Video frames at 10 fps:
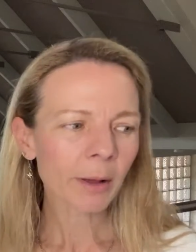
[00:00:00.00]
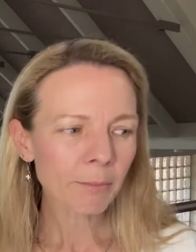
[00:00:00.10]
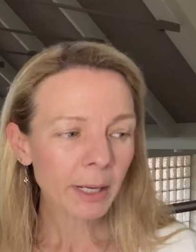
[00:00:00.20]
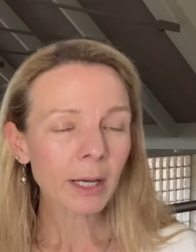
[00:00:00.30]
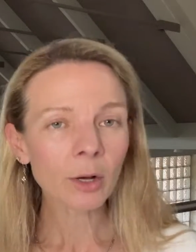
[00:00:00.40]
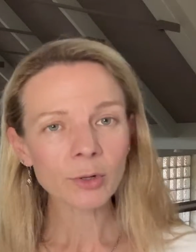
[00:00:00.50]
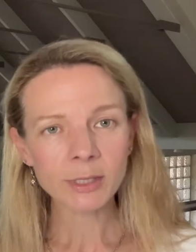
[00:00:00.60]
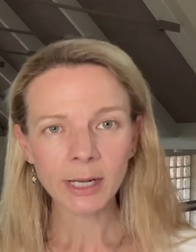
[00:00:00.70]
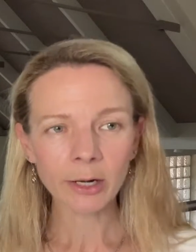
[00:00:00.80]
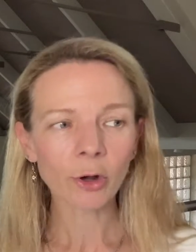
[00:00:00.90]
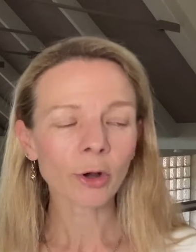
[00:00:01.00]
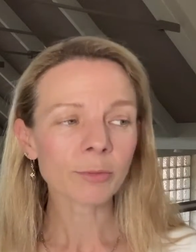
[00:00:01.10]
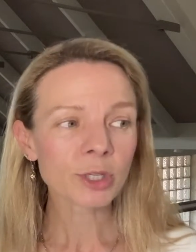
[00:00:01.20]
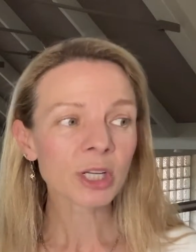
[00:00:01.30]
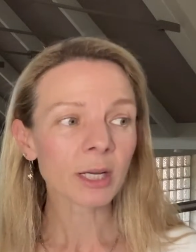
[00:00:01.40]
Mia, who stayed home,
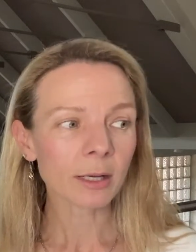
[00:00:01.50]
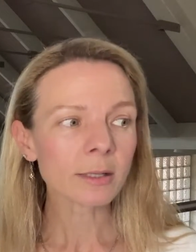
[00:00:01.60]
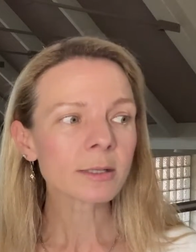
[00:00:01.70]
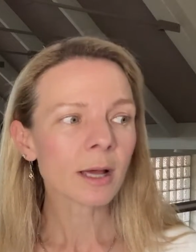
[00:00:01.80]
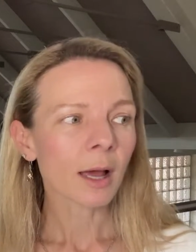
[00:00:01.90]
she is,